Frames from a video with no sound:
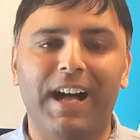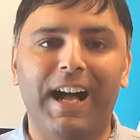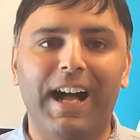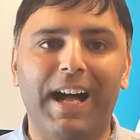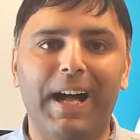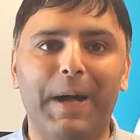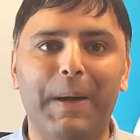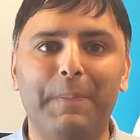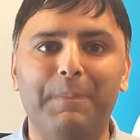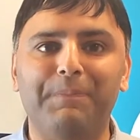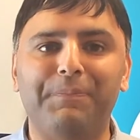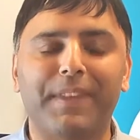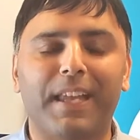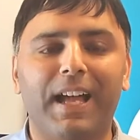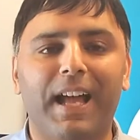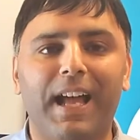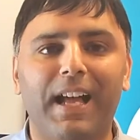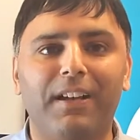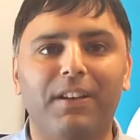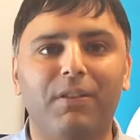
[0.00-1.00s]
And
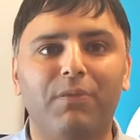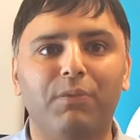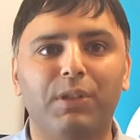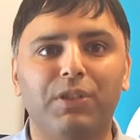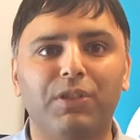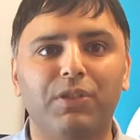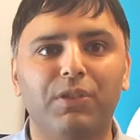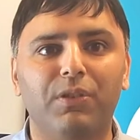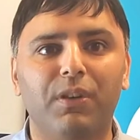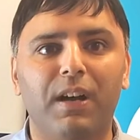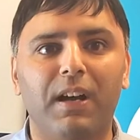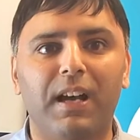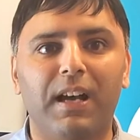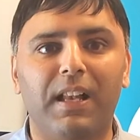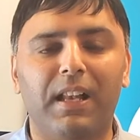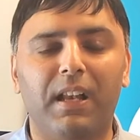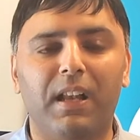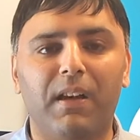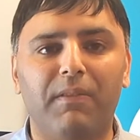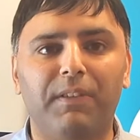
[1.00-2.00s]
I wish you a
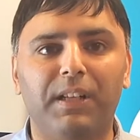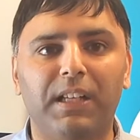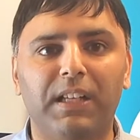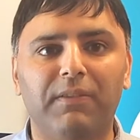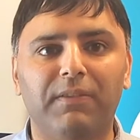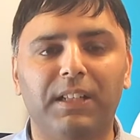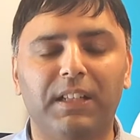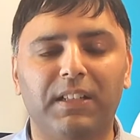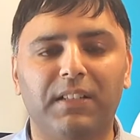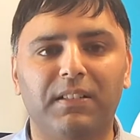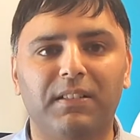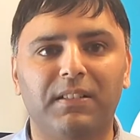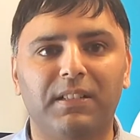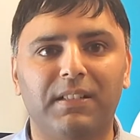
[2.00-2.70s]
lovely evening.